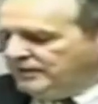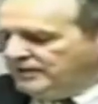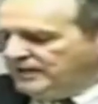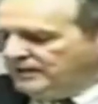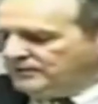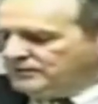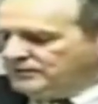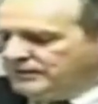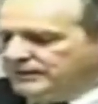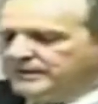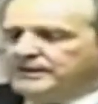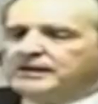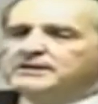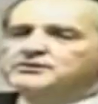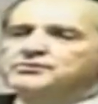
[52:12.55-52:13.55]
are now
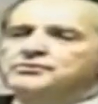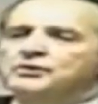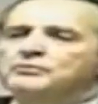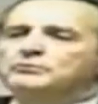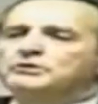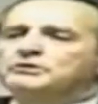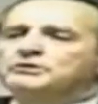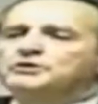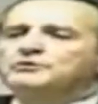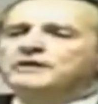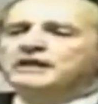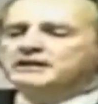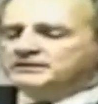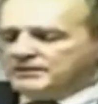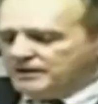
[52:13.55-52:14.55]
treated as noble
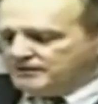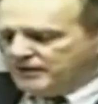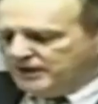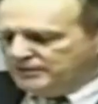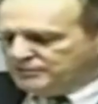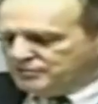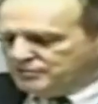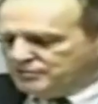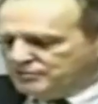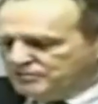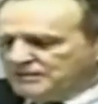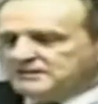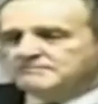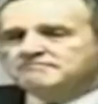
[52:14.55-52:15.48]
humanitarians.